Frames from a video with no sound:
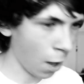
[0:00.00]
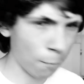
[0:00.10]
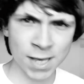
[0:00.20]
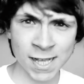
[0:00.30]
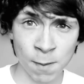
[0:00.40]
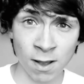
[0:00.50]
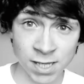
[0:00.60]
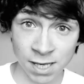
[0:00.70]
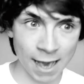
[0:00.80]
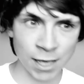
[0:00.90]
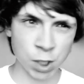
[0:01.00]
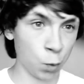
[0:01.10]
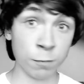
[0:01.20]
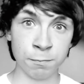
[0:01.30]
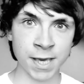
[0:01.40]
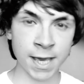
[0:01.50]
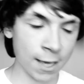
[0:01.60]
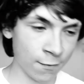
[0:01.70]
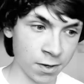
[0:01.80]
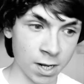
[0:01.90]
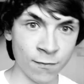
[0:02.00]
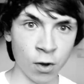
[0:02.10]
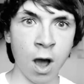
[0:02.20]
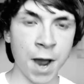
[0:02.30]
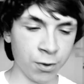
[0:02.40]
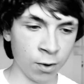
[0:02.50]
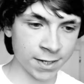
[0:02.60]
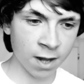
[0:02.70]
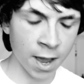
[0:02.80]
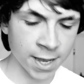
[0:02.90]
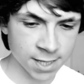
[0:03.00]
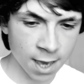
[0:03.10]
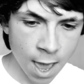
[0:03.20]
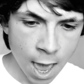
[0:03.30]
upset about it, as you would be if your idol had died.